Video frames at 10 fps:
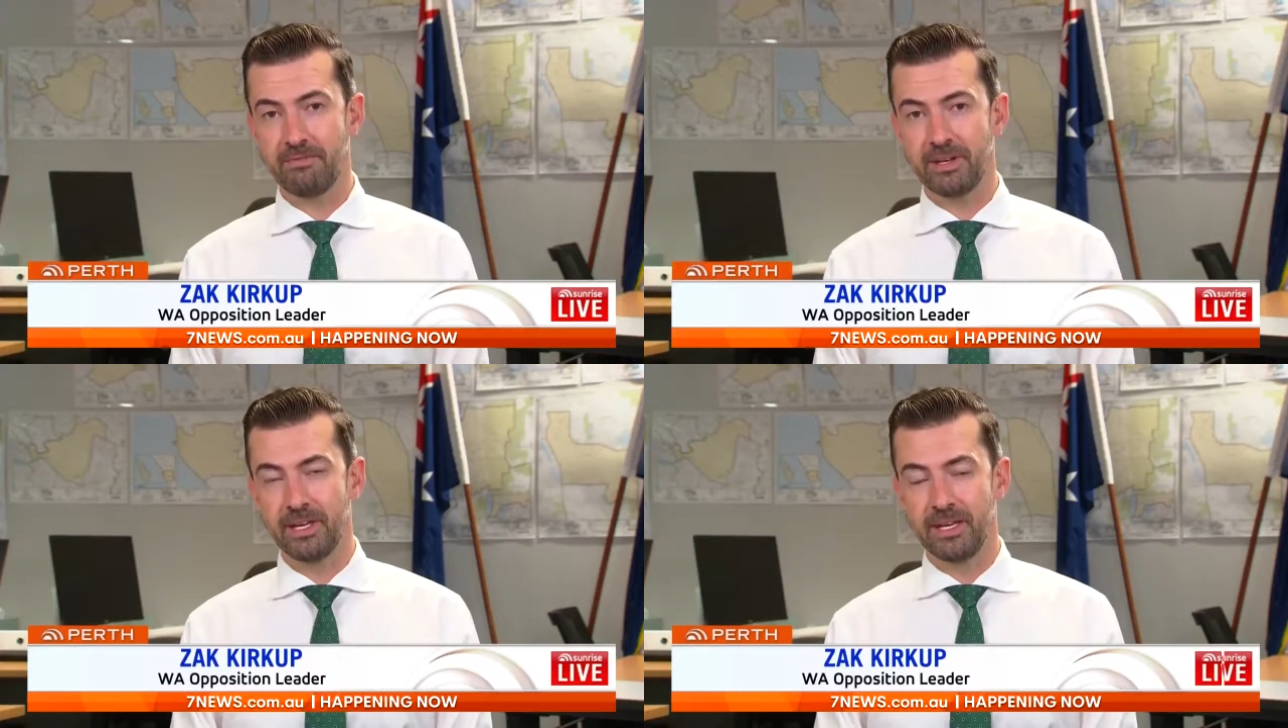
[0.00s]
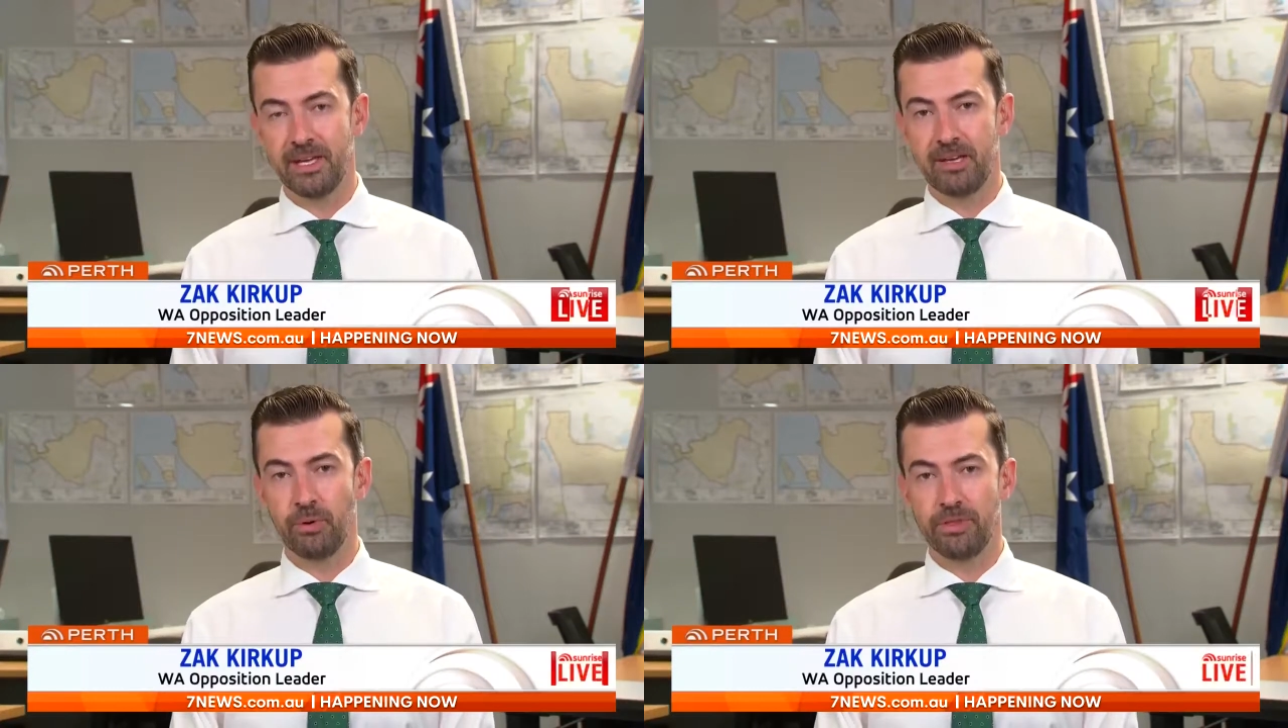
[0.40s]
the government
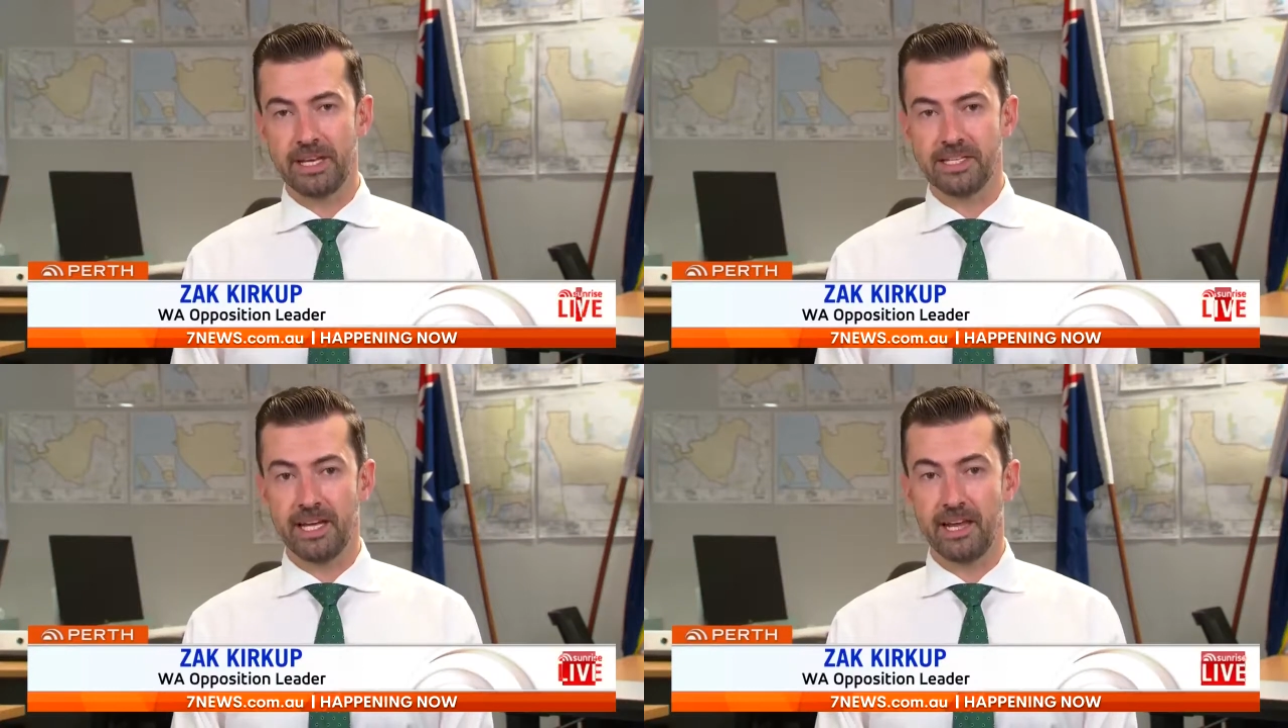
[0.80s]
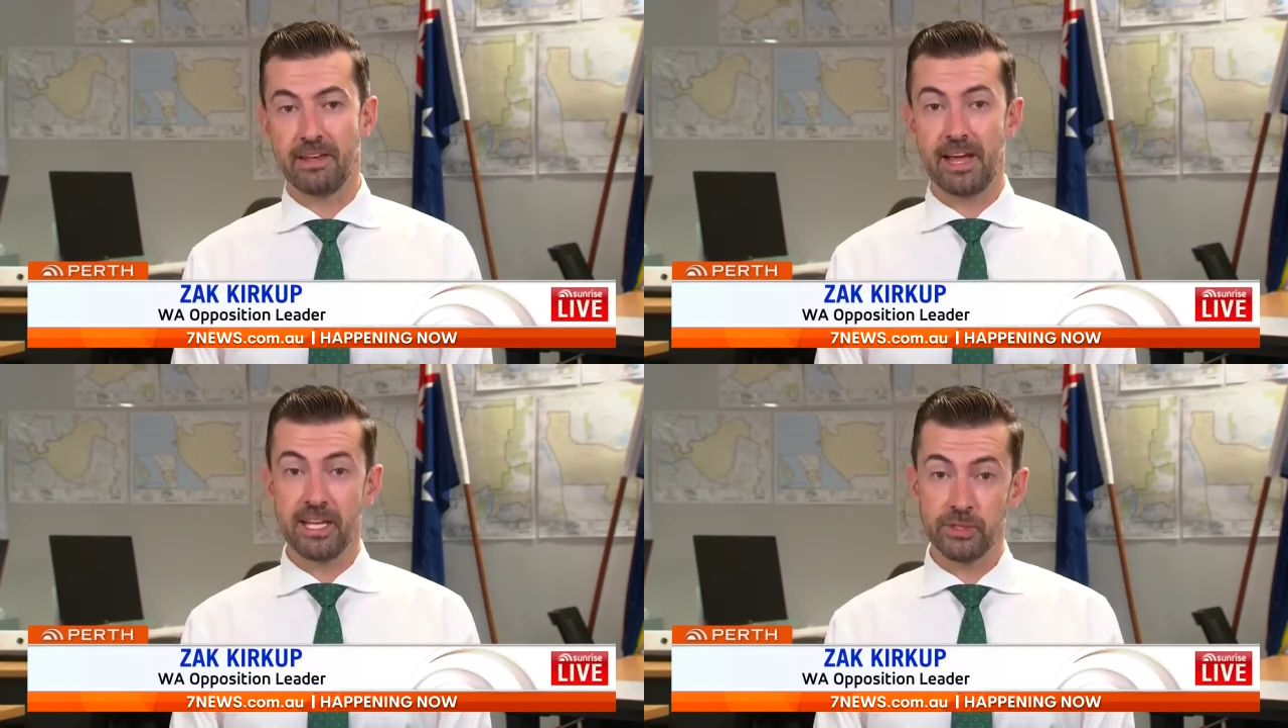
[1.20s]
put that
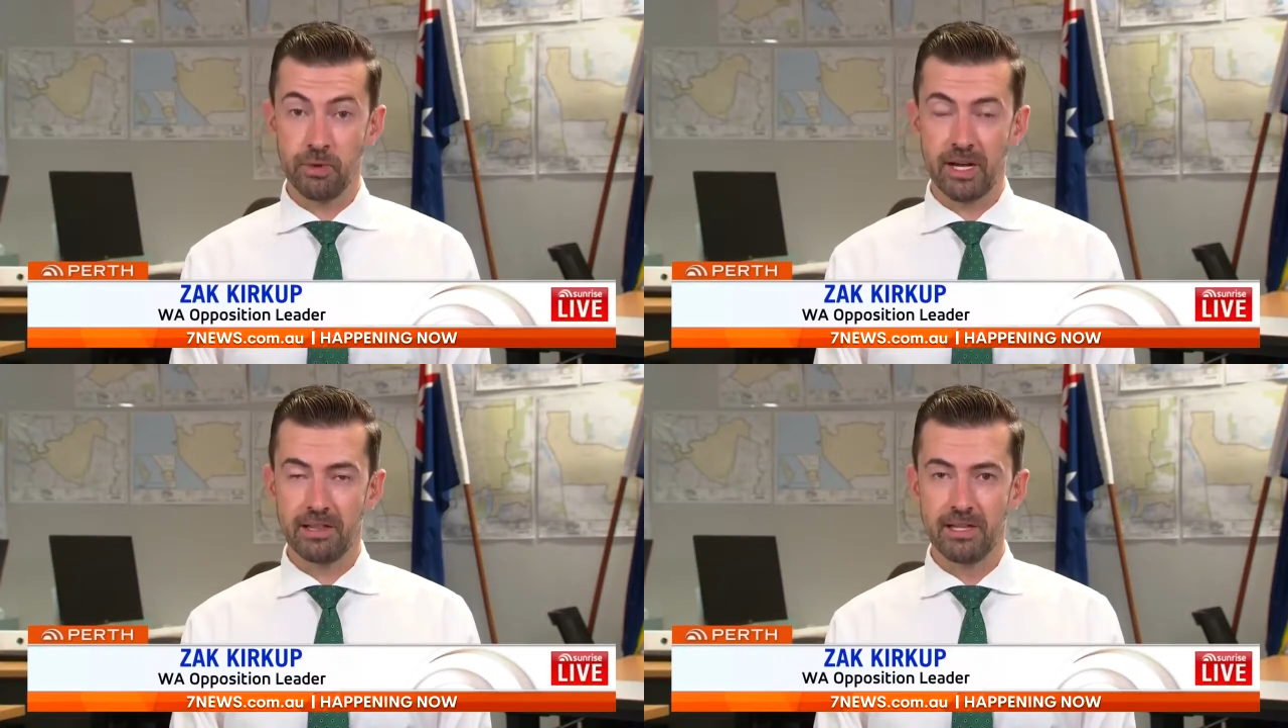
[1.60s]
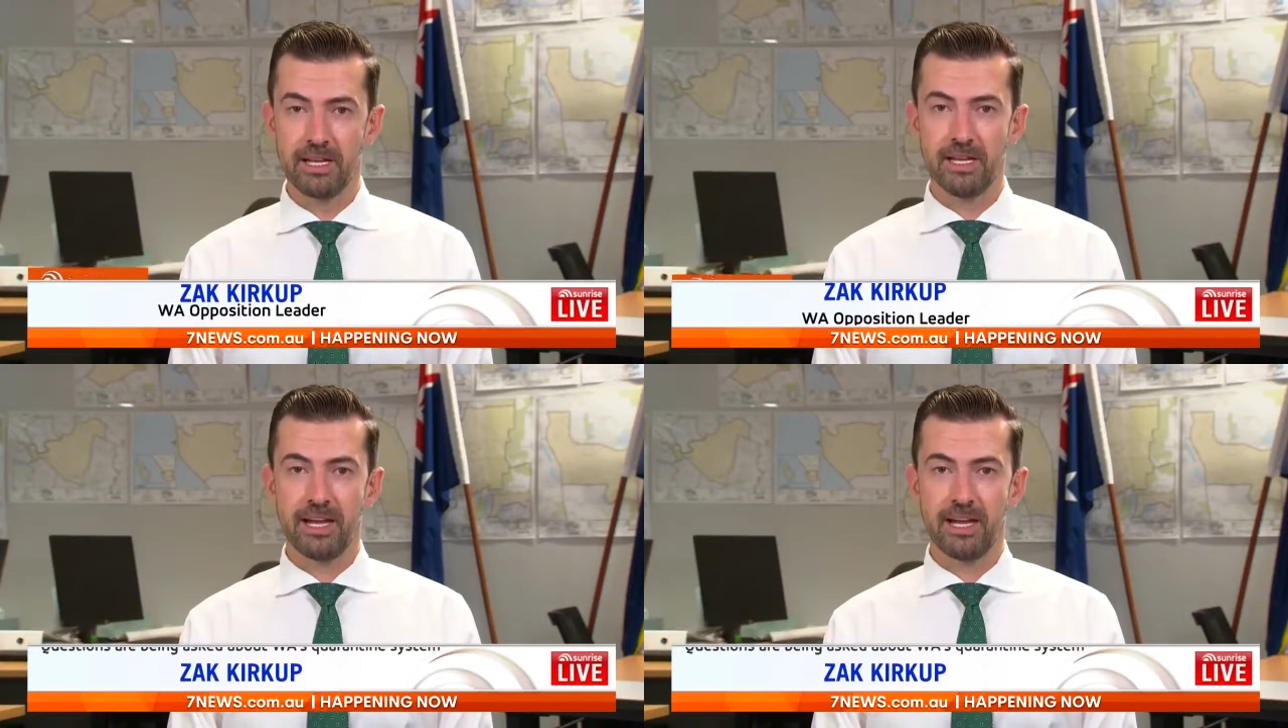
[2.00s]
together as well.